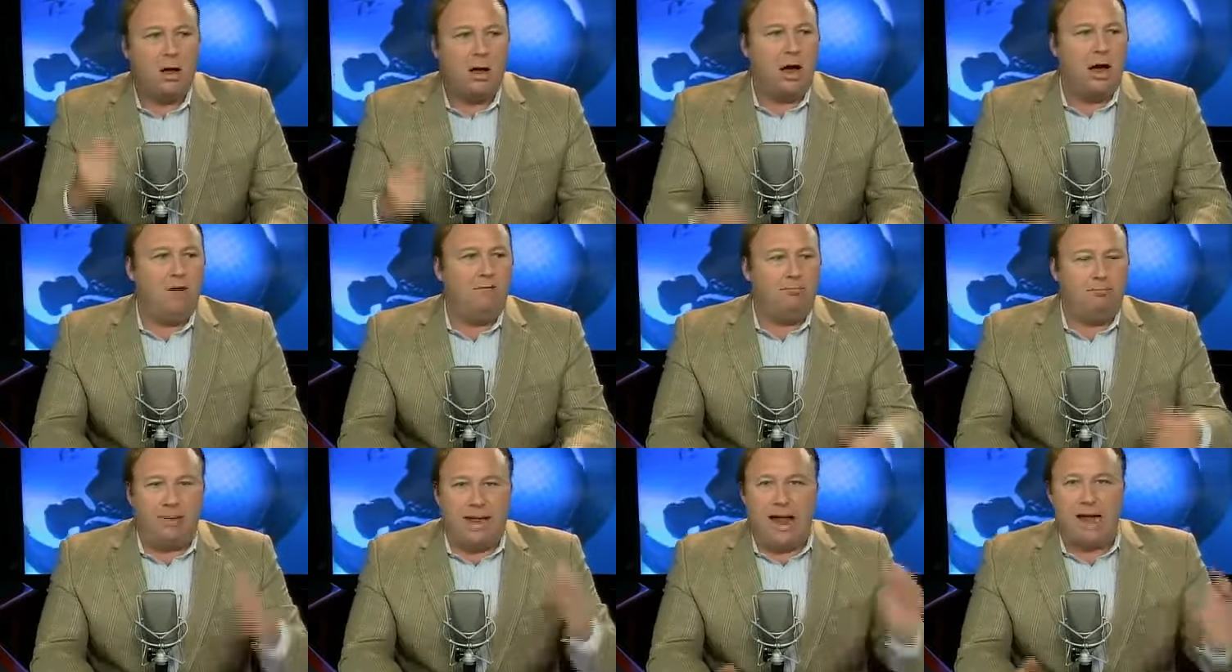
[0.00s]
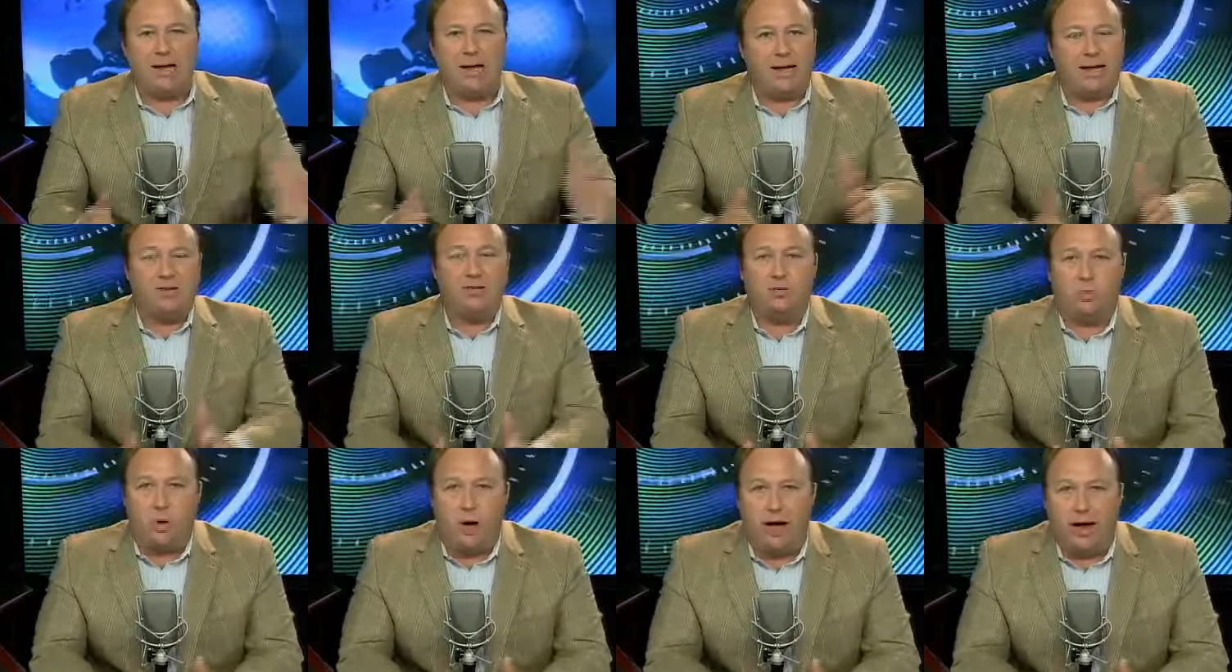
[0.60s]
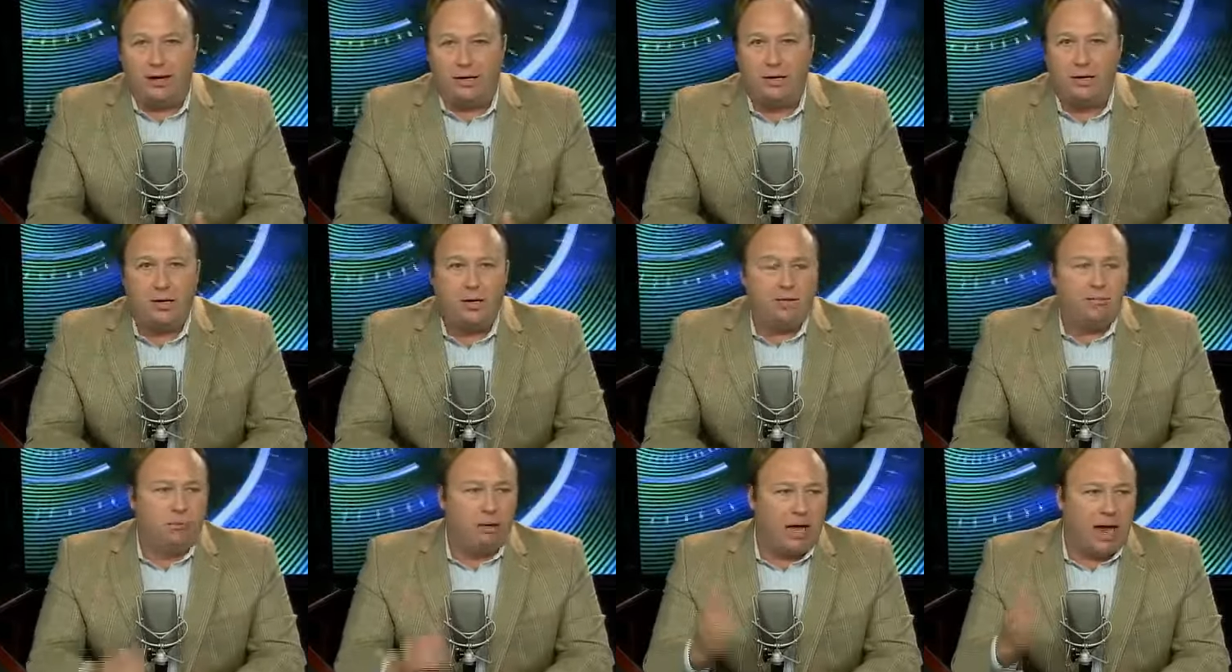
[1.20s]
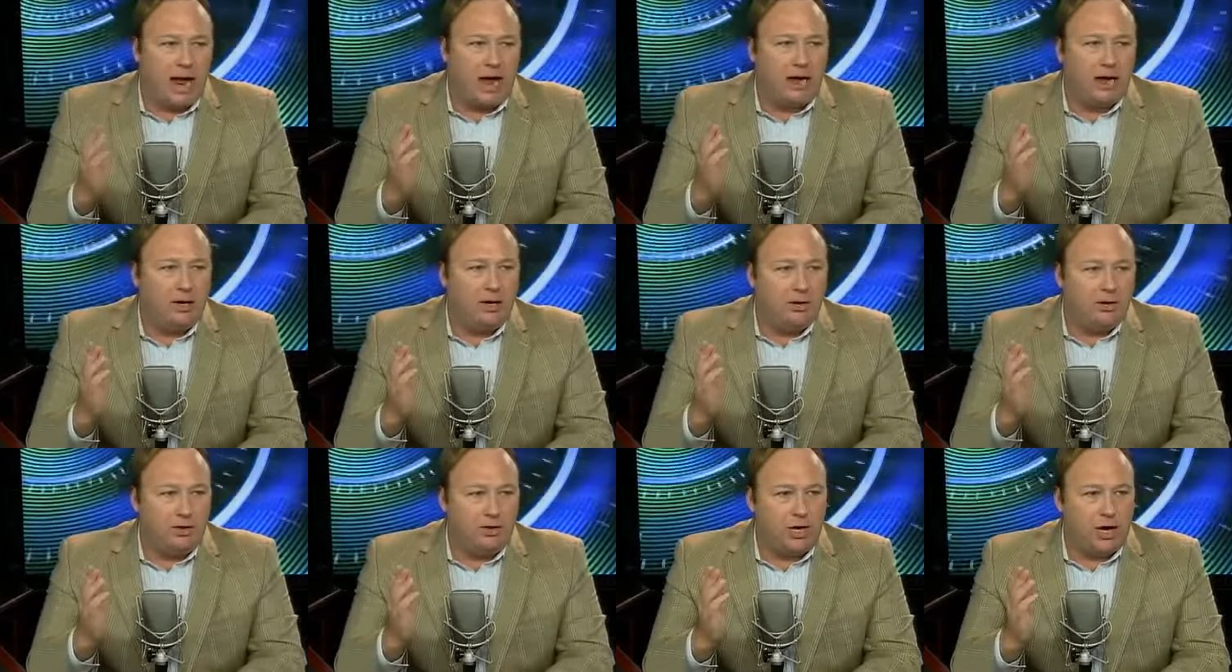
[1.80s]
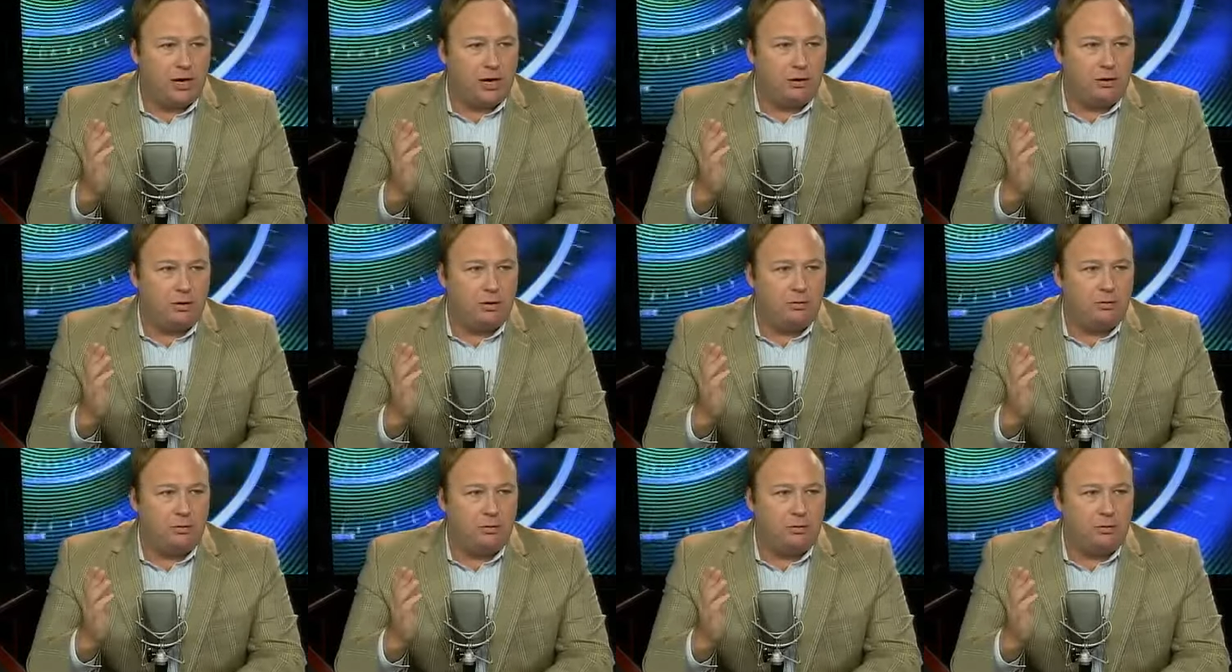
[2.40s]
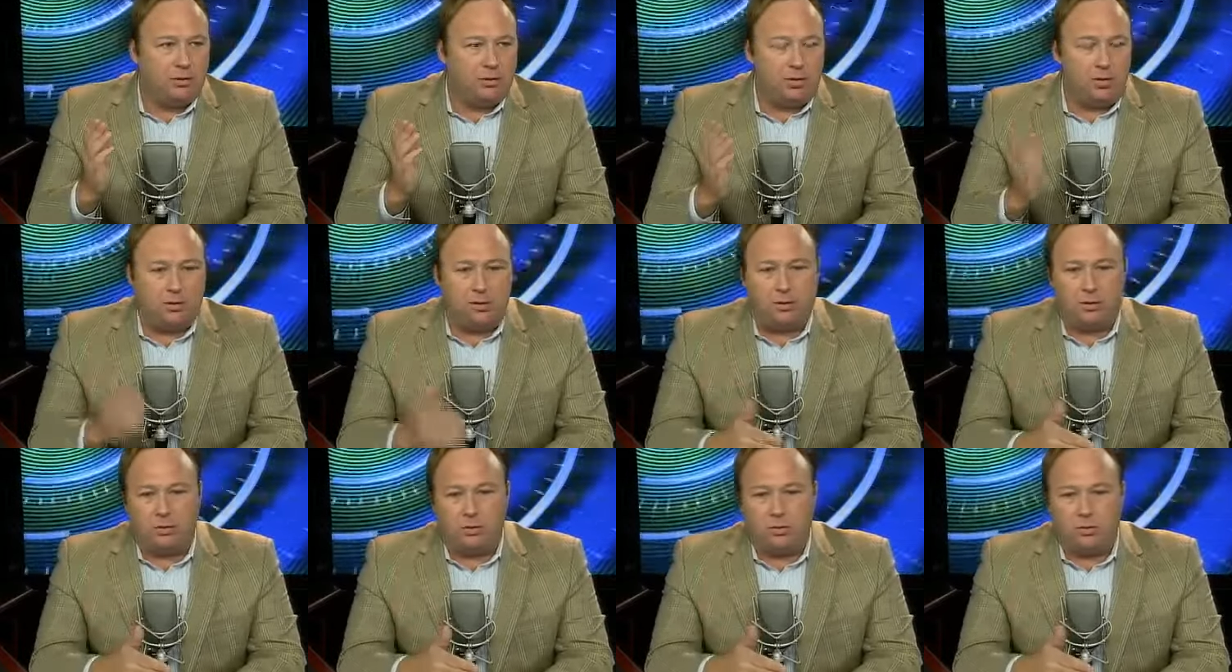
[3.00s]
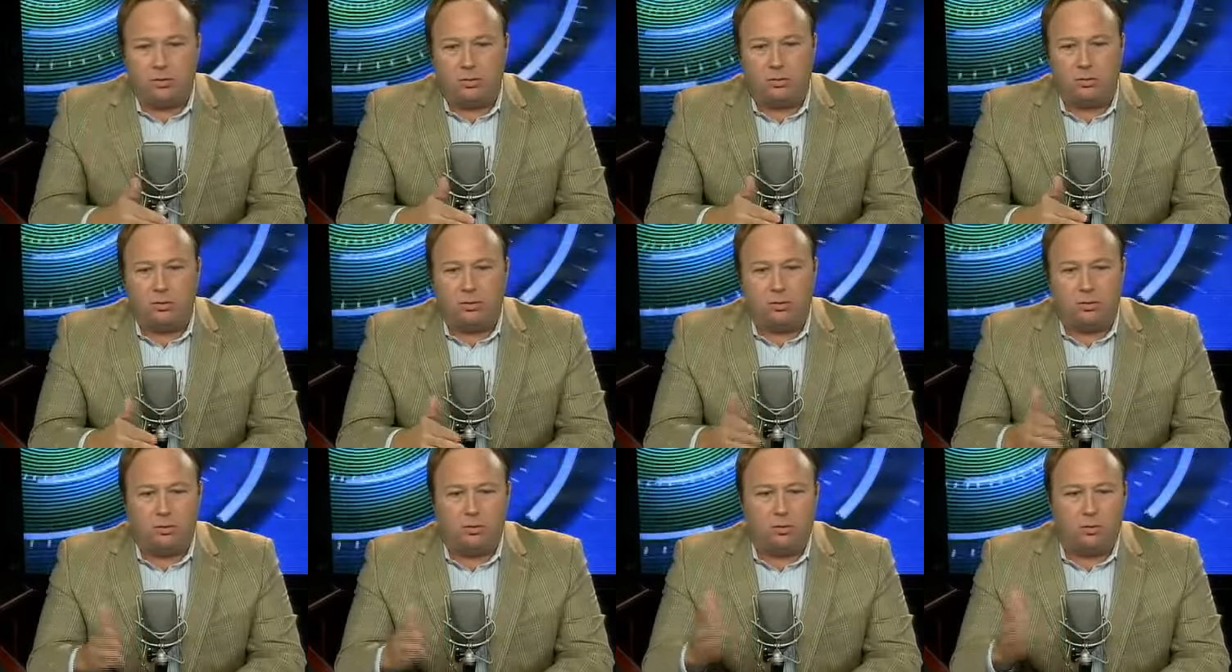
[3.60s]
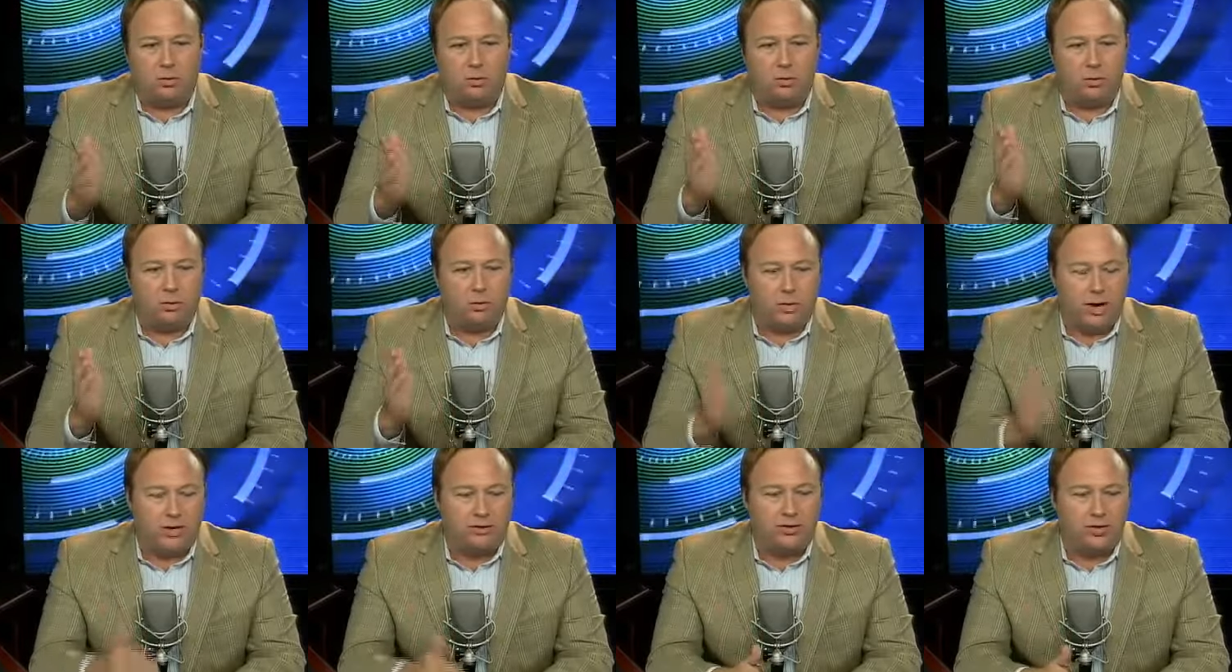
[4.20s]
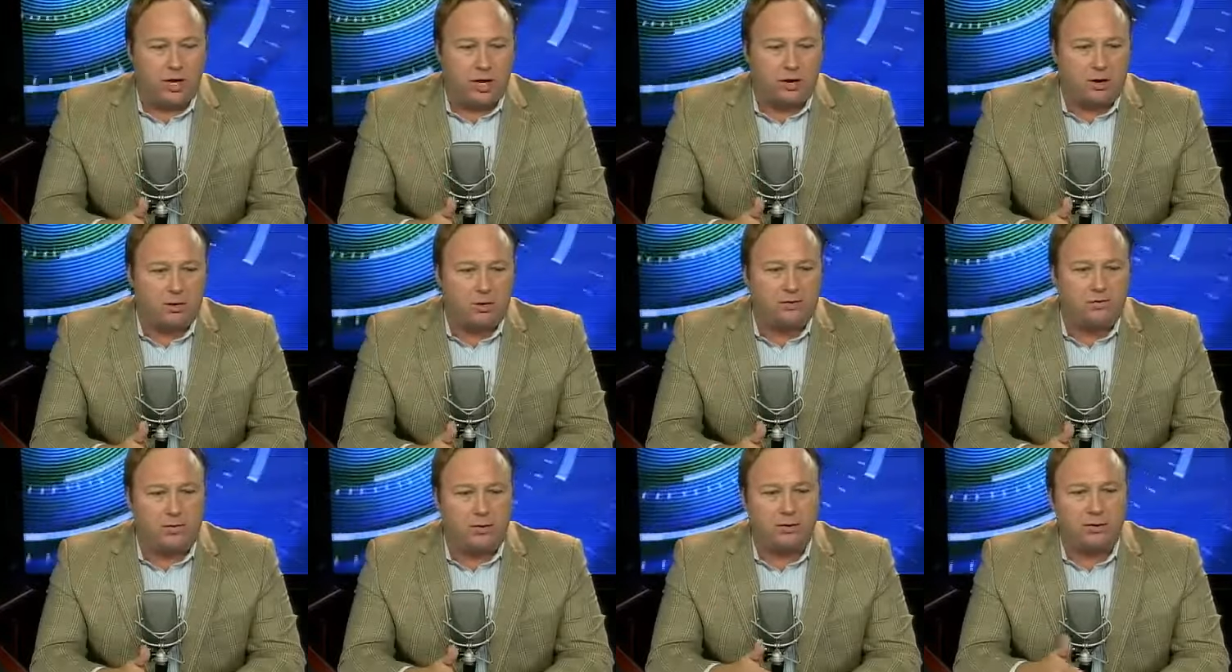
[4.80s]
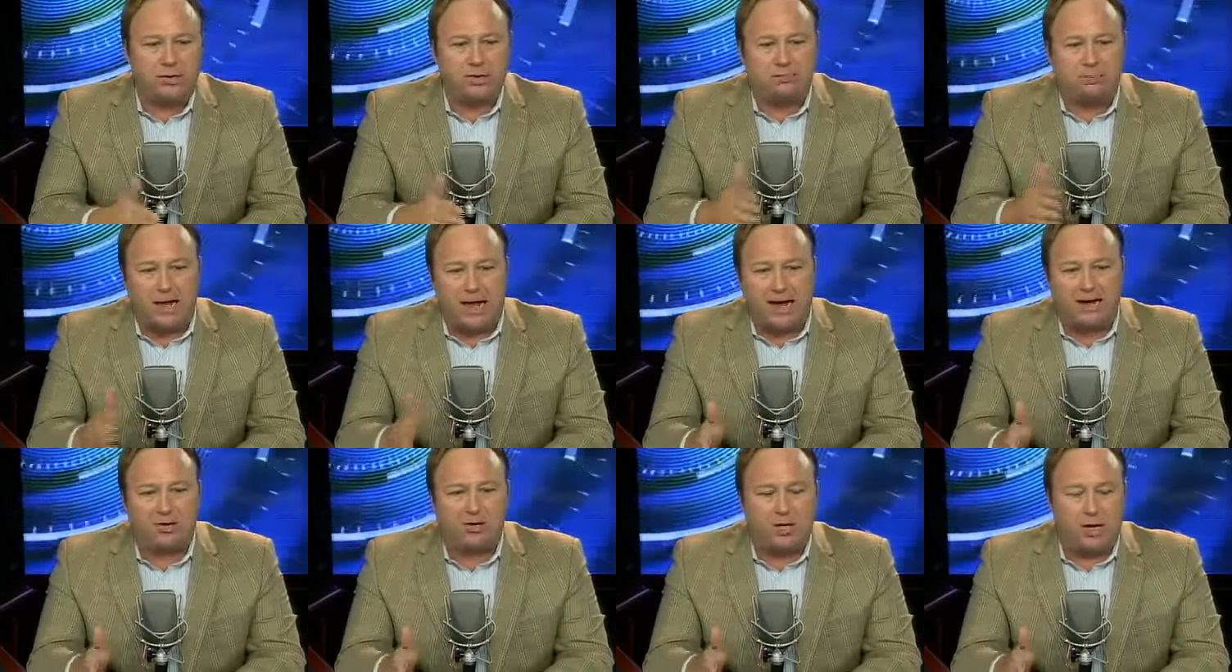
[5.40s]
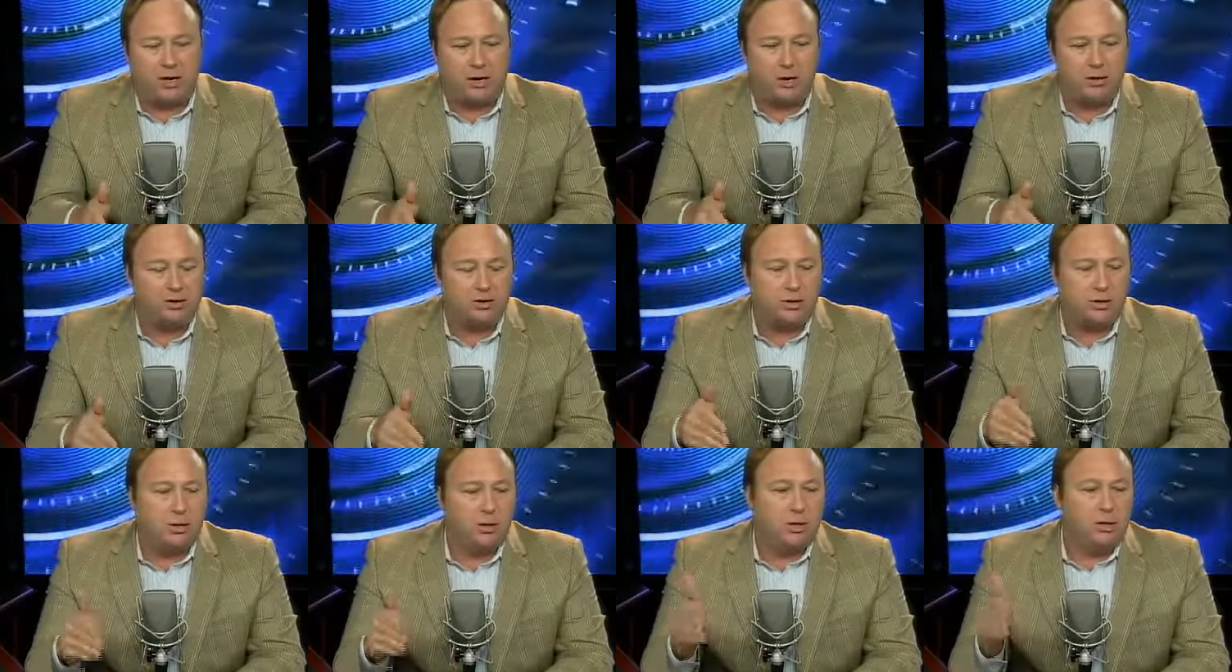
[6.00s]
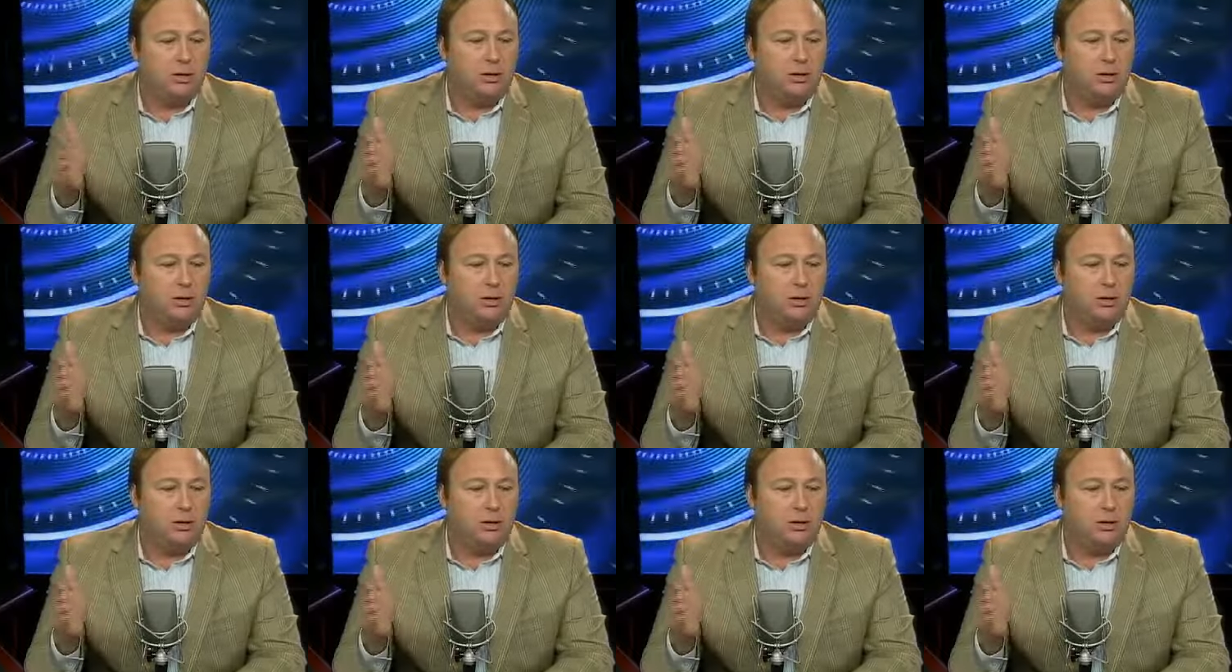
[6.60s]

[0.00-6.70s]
of black against white, black checkers or, or, or, or, or red checkers versus black checkers